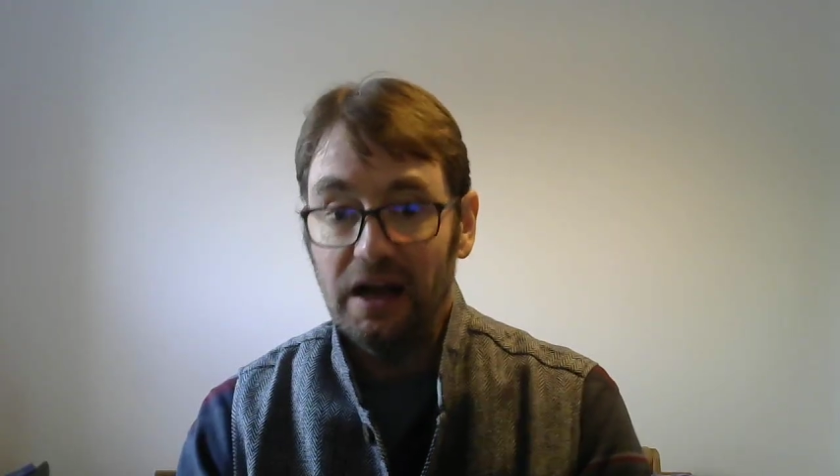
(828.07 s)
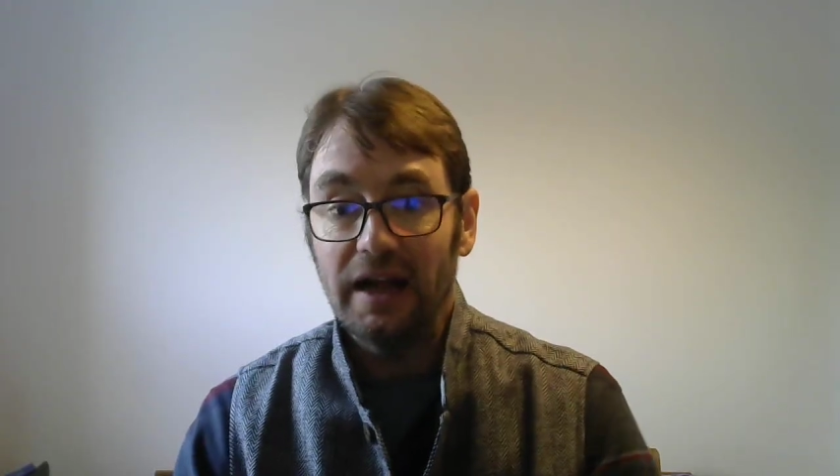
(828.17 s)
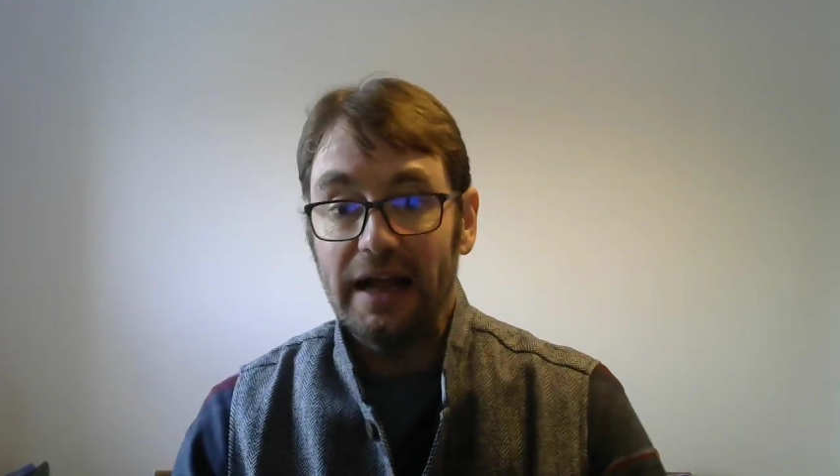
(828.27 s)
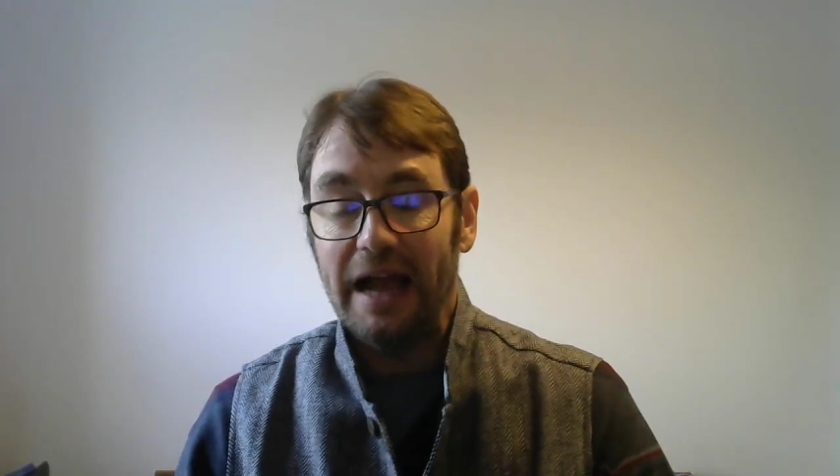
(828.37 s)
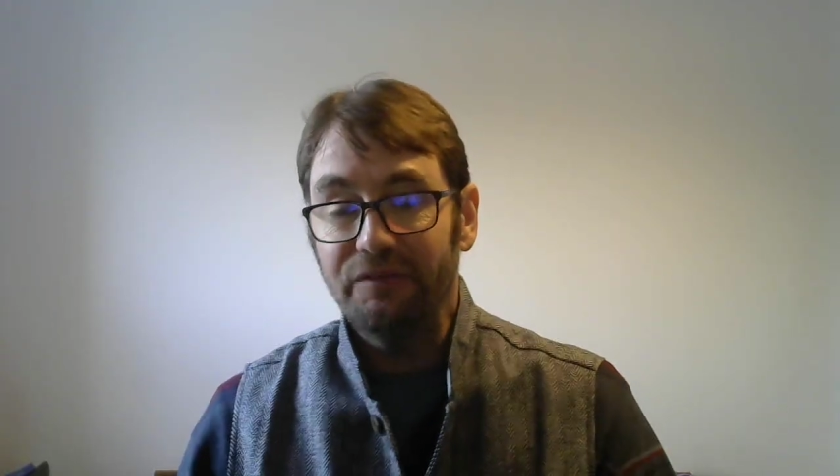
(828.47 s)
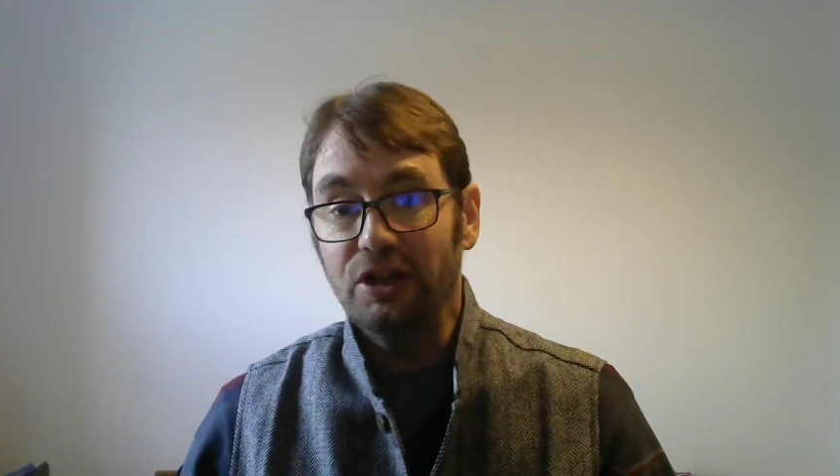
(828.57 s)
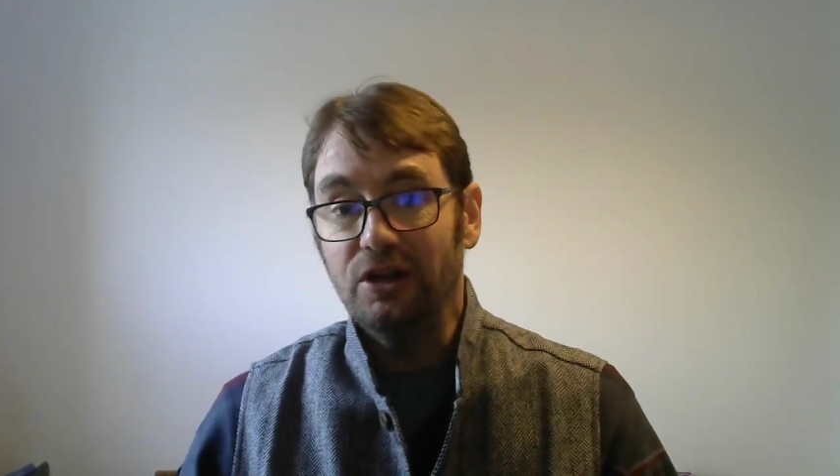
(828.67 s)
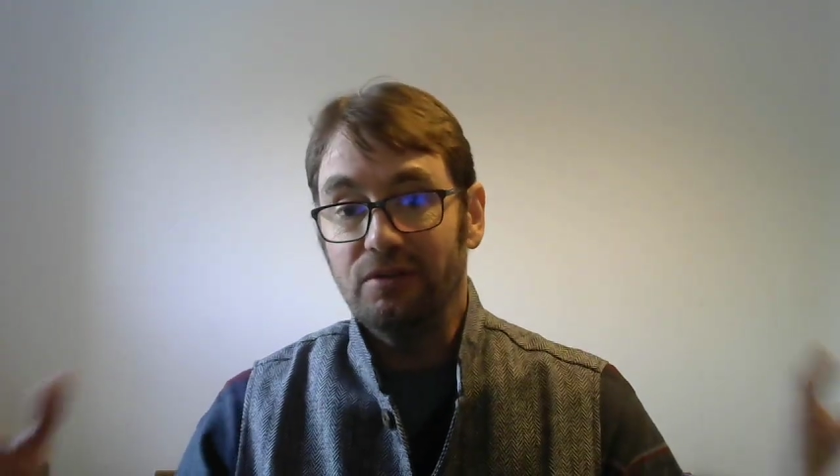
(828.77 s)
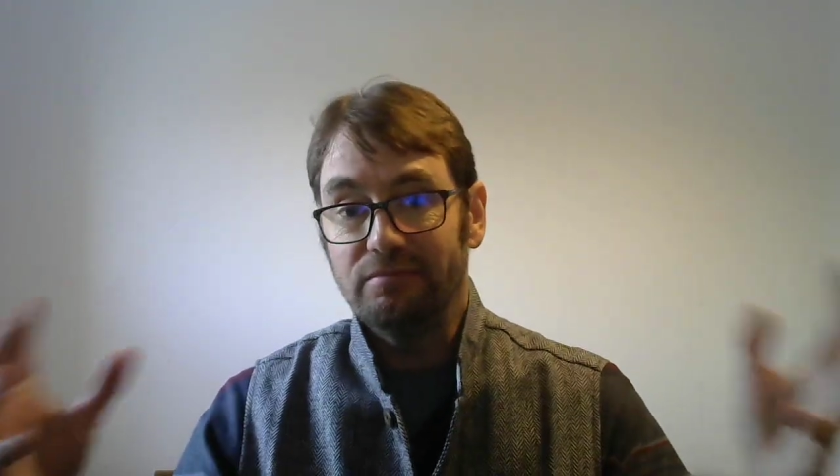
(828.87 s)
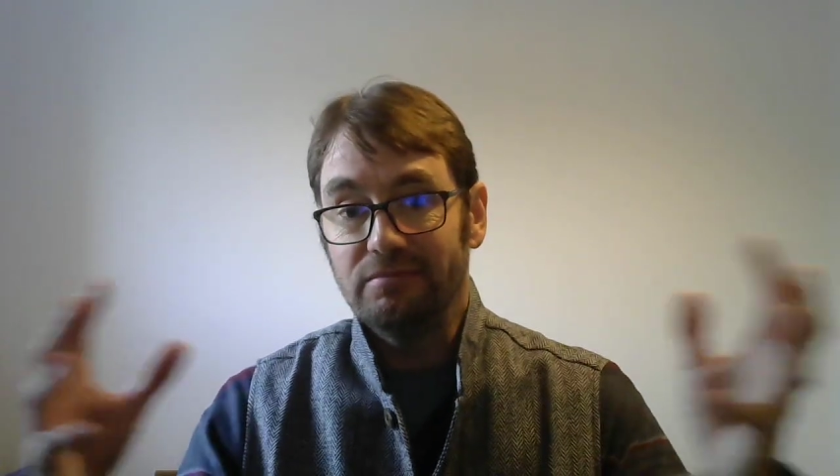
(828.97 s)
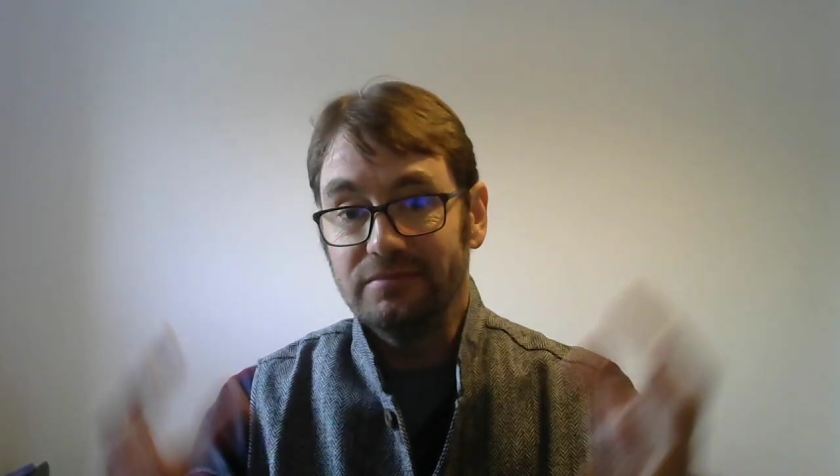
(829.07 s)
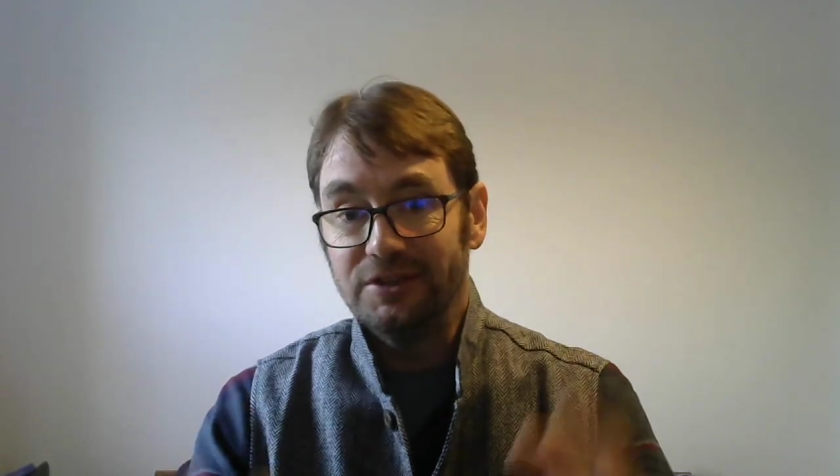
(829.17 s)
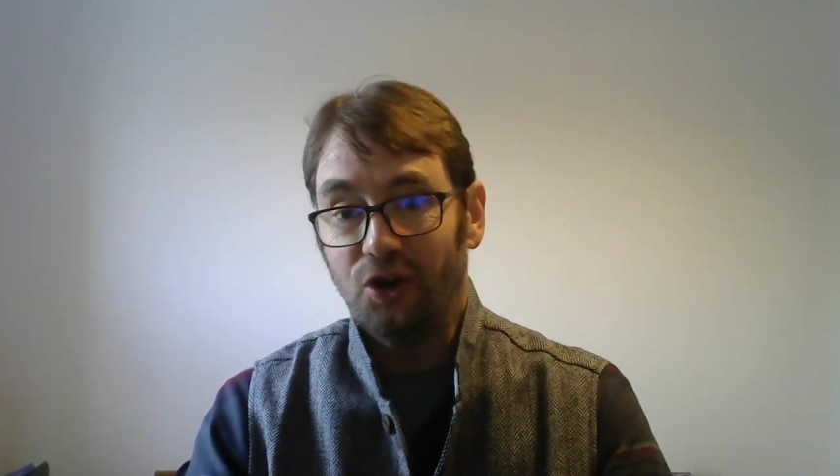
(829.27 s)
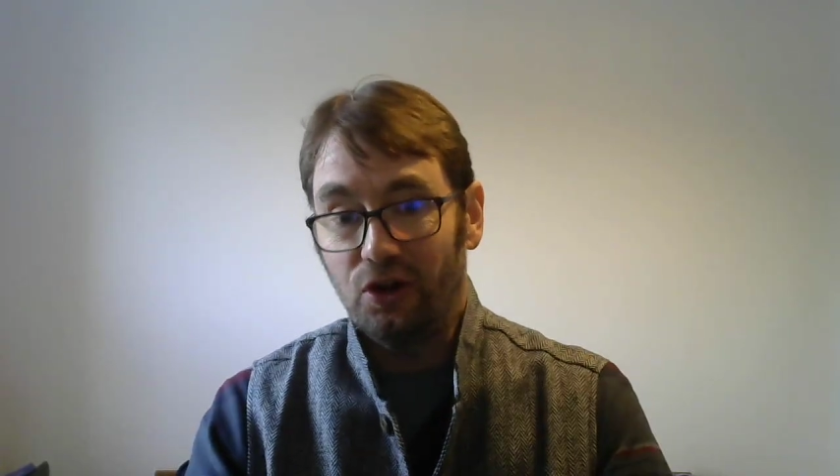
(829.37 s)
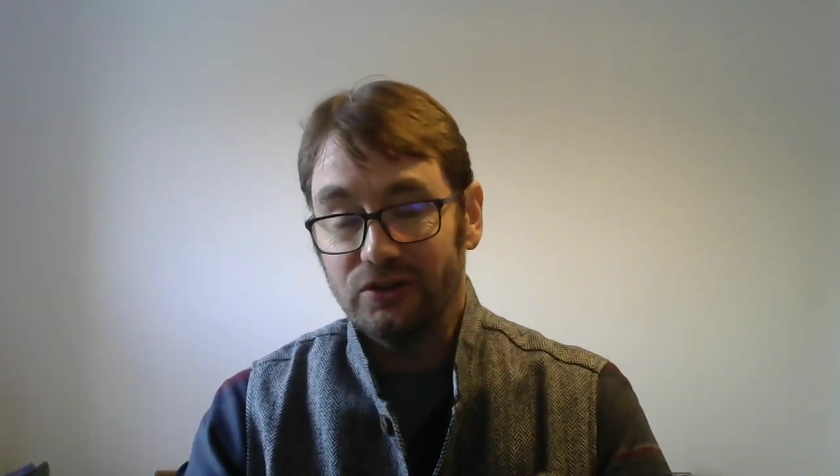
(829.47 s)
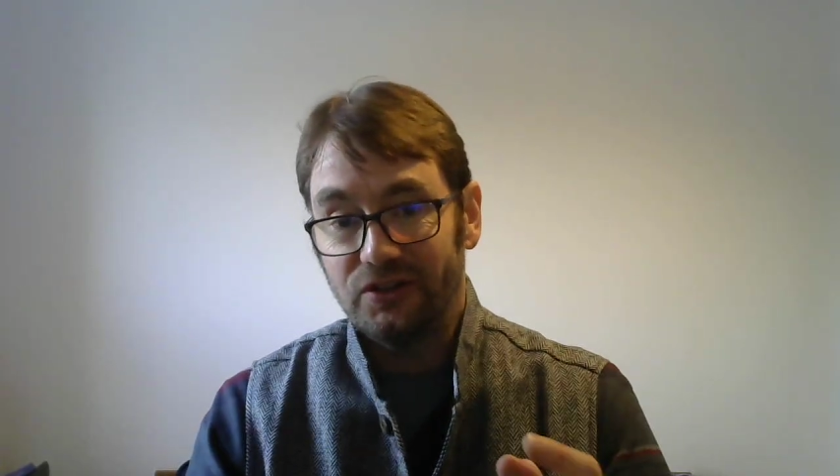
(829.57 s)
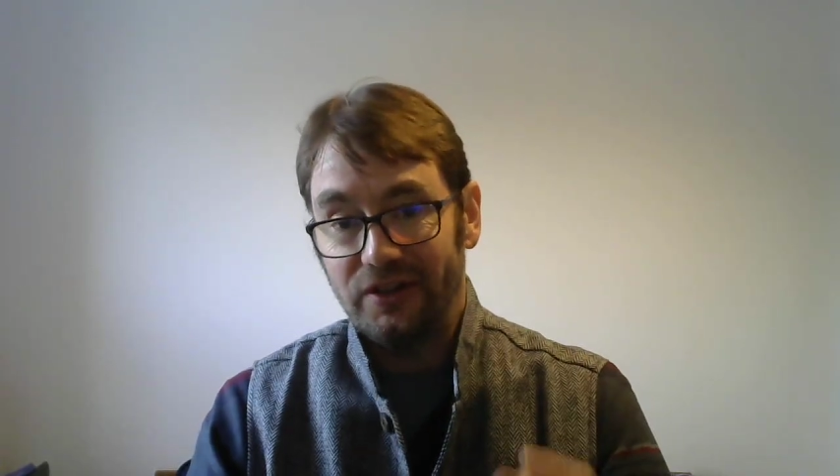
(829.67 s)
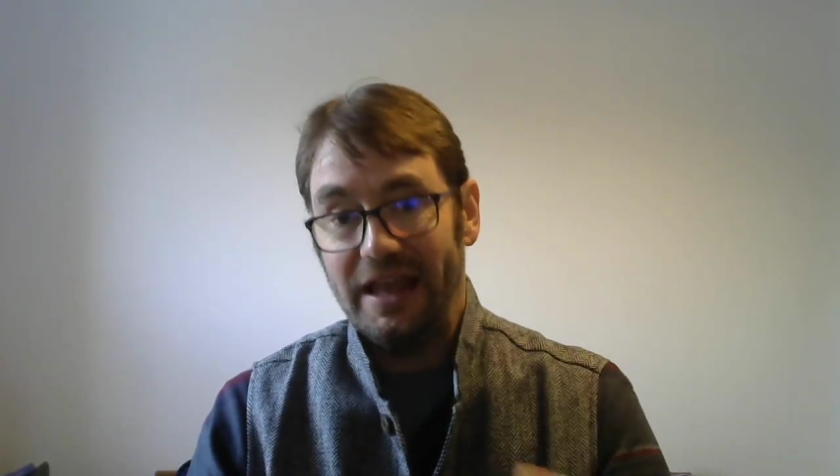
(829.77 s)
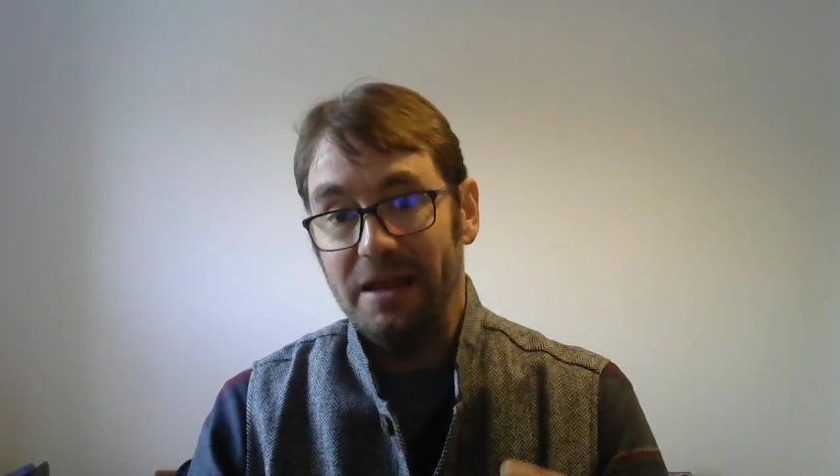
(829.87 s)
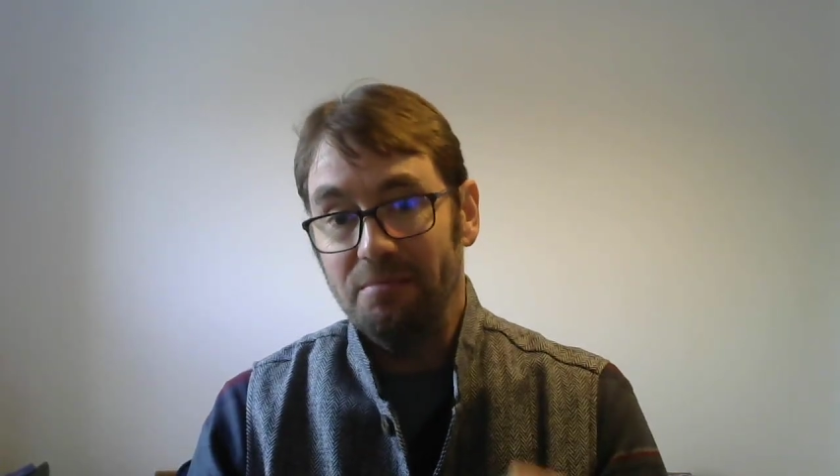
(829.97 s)
having got
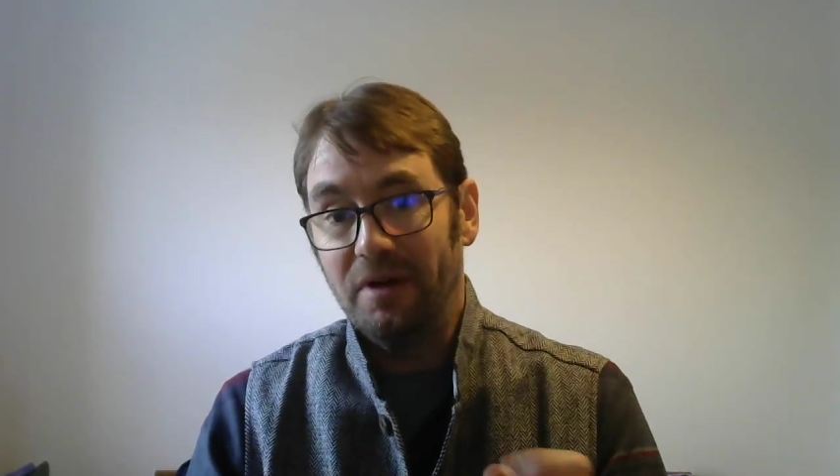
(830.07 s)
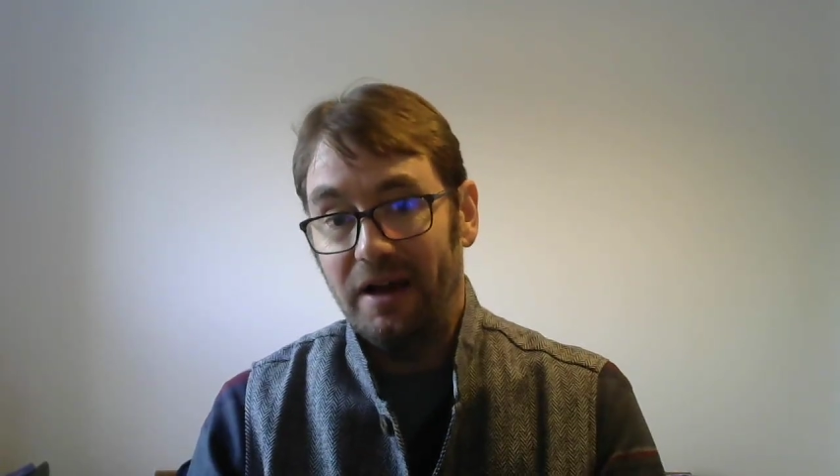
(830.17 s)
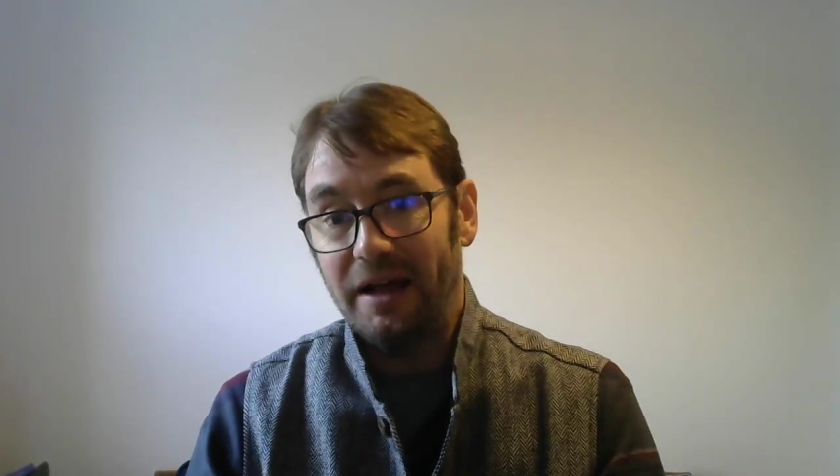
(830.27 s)
him